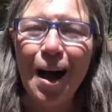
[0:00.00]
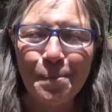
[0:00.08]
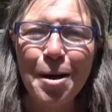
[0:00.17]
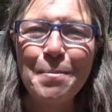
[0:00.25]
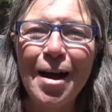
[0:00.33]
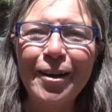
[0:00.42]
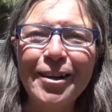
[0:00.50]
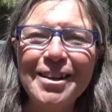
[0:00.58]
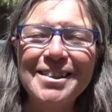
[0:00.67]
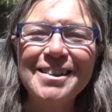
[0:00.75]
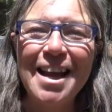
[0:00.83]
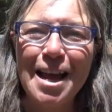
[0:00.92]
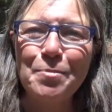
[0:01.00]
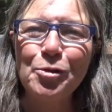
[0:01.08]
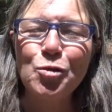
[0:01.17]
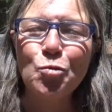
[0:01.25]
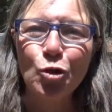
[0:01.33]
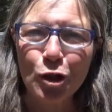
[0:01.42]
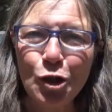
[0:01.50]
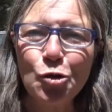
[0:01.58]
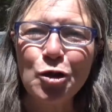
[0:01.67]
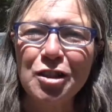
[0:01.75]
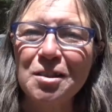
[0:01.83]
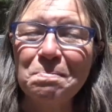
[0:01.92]
My battery cables were
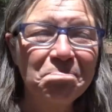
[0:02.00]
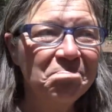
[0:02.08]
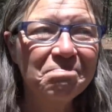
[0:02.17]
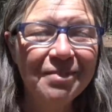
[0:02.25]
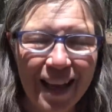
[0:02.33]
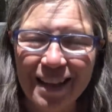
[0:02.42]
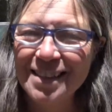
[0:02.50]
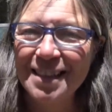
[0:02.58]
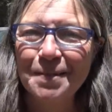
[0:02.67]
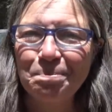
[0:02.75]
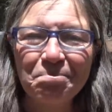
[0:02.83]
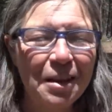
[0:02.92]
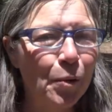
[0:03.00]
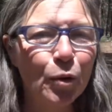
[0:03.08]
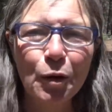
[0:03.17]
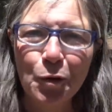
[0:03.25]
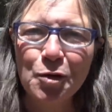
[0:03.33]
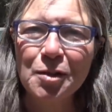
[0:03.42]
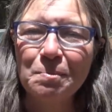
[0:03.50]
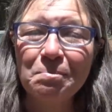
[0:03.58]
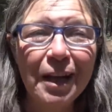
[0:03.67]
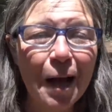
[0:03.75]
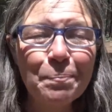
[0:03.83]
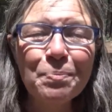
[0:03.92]
loose. That's it. They were loose.
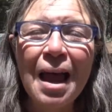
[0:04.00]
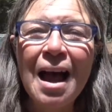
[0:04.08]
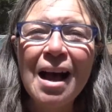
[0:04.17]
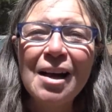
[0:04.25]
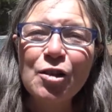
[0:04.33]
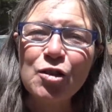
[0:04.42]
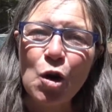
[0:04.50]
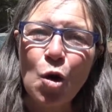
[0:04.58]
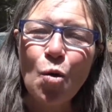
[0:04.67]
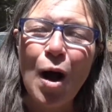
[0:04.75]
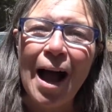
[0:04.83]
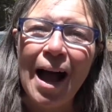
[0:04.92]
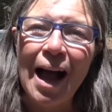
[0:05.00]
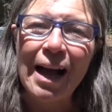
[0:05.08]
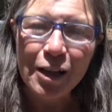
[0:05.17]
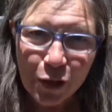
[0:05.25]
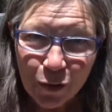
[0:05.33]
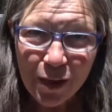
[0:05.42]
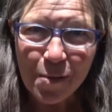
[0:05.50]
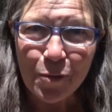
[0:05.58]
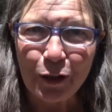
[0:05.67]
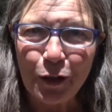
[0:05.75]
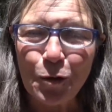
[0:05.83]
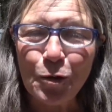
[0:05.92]
Yep. So I knew they
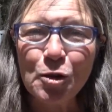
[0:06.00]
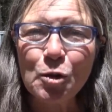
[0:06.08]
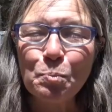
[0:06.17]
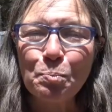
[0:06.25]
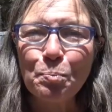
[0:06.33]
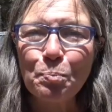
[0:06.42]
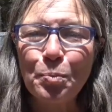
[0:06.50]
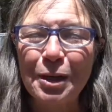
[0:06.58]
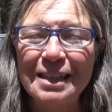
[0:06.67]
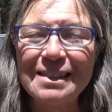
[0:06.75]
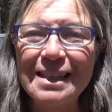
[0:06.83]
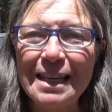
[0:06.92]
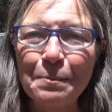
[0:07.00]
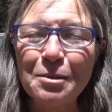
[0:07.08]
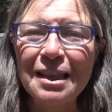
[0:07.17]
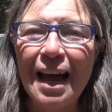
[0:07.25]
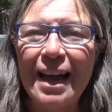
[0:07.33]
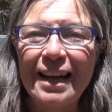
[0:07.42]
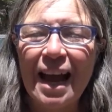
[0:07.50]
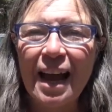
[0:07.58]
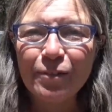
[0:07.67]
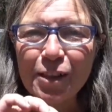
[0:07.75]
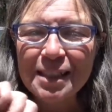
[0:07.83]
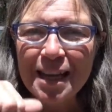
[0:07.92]
were loose, but it seemed like
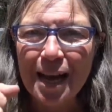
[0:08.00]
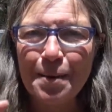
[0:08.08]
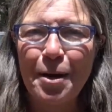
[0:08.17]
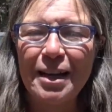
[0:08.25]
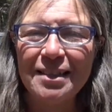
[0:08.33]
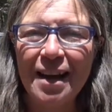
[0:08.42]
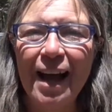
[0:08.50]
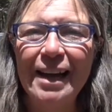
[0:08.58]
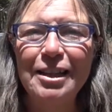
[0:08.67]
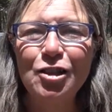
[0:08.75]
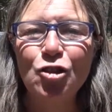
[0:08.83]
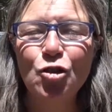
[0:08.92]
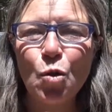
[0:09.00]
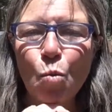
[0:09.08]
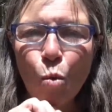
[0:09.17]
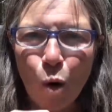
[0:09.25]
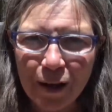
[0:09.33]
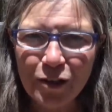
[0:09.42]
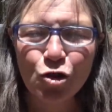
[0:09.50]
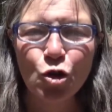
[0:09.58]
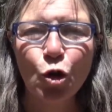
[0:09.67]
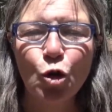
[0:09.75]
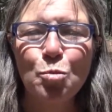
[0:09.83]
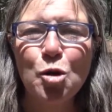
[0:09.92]
every time I tightened the one
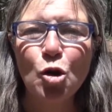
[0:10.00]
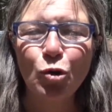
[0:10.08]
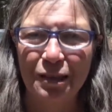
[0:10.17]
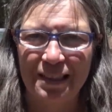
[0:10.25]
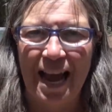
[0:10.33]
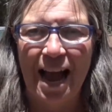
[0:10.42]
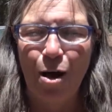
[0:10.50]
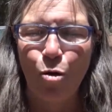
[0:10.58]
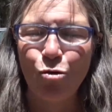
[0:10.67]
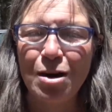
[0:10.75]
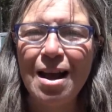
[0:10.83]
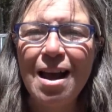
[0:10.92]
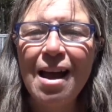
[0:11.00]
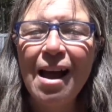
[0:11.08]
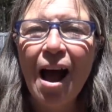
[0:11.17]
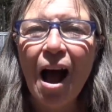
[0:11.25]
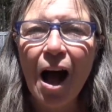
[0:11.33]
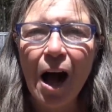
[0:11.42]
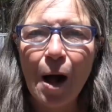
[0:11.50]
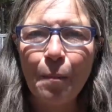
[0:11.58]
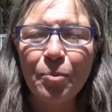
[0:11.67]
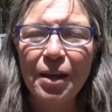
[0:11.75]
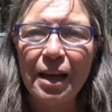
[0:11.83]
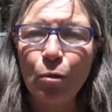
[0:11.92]
terminal down,
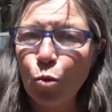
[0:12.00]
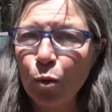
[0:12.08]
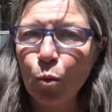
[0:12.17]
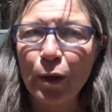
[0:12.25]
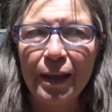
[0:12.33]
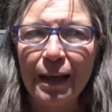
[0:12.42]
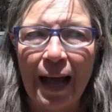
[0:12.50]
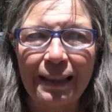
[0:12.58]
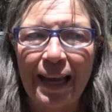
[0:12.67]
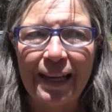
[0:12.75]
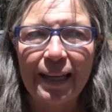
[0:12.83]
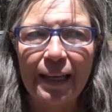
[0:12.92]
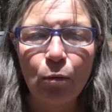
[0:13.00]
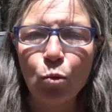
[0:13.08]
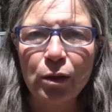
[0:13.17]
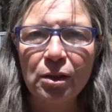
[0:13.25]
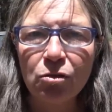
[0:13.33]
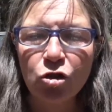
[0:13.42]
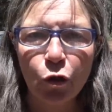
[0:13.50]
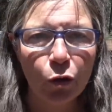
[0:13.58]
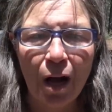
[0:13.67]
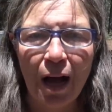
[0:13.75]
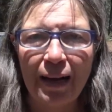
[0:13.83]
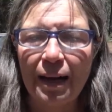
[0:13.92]
um, it w I, like it wouldn't
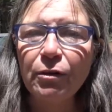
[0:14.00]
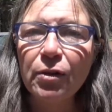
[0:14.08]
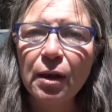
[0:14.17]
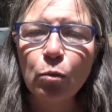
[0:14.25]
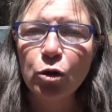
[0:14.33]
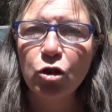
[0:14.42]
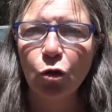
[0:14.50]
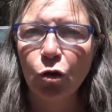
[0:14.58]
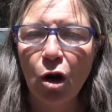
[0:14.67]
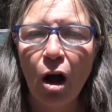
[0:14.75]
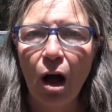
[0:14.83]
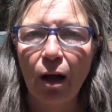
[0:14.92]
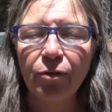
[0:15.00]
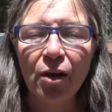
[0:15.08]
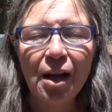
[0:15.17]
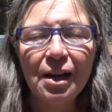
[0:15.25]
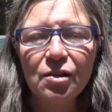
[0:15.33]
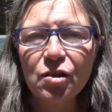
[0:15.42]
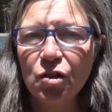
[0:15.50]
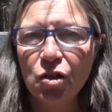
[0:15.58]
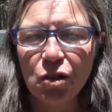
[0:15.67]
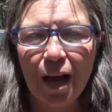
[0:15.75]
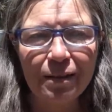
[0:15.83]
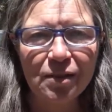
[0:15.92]
turn on. Everything would turn off.
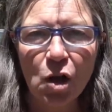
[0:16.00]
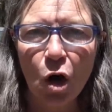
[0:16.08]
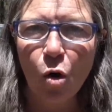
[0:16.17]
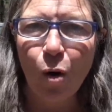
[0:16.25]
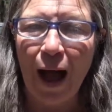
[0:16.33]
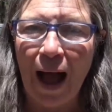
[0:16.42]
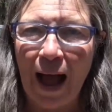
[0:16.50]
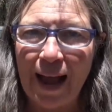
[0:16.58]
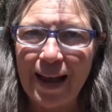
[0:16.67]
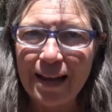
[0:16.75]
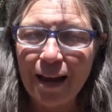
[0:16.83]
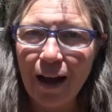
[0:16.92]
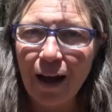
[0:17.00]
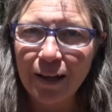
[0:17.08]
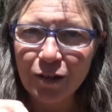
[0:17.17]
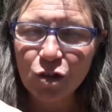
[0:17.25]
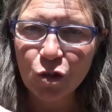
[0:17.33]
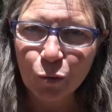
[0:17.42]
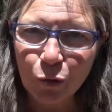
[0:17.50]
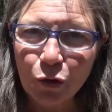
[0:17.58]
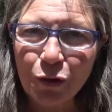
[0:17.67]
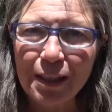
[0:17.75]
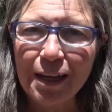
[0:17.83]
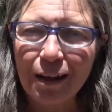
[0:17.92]
So I
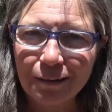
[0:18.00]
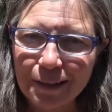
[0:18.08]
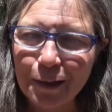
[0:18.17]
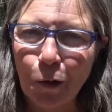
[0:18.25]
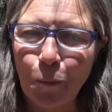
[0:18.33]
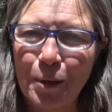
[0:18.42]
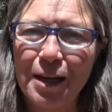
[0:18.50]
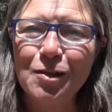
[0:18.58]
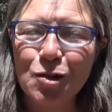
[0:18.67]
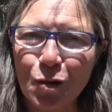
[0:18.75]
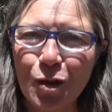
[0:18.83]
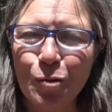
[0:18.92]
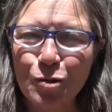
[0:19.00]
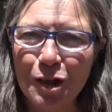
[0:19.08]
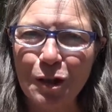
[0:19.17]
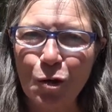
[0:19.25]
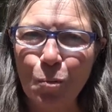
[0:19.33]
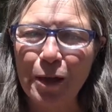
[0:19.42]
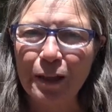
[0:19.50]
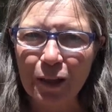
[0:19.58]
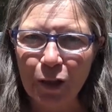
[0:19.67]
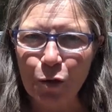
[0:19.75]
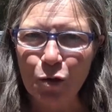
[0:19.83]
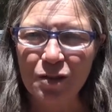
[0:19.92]
unscrewed it a little bit so that it was a little bit
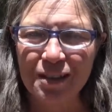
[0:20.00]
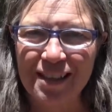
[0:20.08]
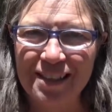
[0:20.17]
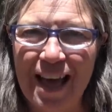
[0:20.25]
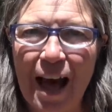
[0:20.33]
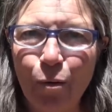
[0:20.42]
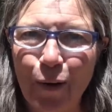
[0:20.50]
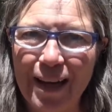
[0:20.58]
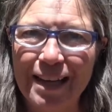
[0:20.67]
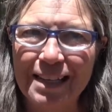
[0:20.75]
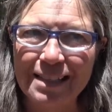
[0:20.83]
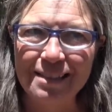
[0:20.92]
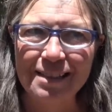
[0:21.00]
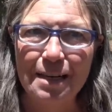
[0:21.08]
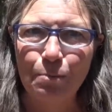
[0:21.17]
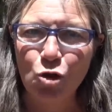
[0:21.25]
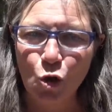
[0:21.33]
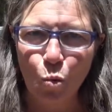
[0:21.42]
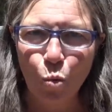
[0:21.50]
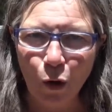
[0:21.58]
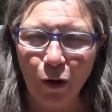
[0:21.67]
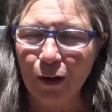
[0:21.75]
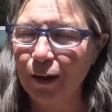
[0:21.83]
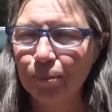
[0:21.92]
loose, because that way it seemed to
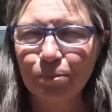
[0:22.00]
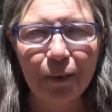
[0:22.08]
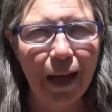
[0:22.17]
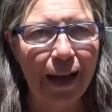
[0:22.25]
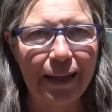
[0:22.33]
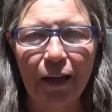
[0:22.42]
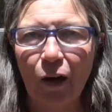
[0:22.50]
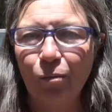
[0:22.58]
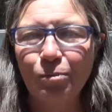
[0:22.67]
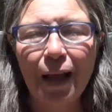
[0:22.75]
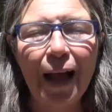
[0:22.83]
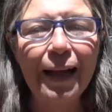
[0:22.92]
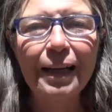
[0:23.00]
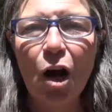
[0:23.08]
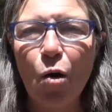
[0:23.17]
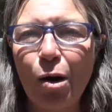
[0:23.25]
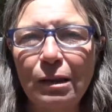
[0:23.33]
work. I know, I know.